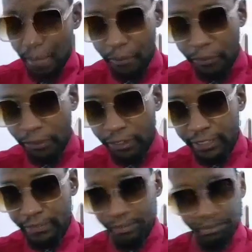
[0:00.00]
of
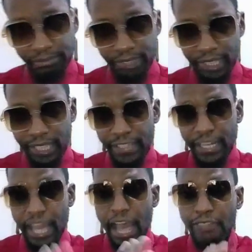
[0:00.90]
product. And then
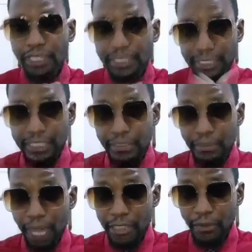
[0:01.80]
after 6
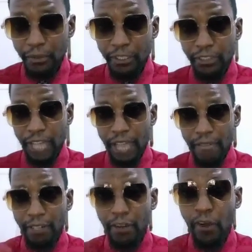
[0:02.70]
months, when you have
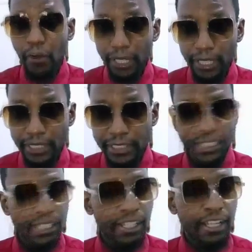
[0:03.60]
an audience,
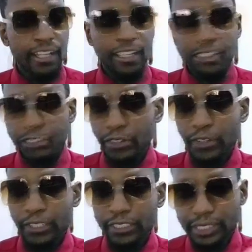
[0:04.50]
you're
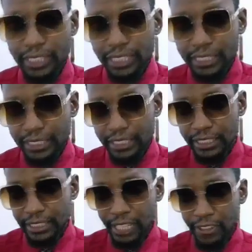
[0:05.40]
going to see
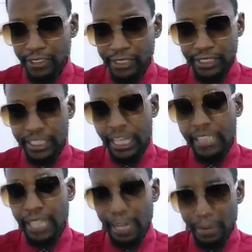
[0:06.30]
sales
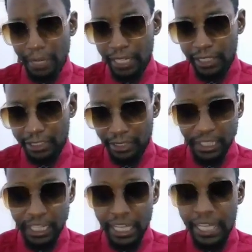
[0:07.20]
start coming in. So
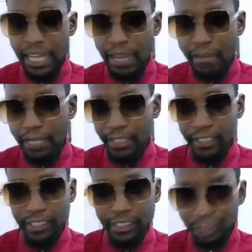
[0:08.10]
they're gonna come in
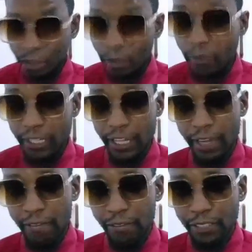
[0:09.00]
slowly
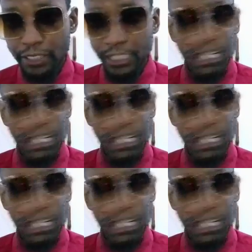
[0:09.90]
at first,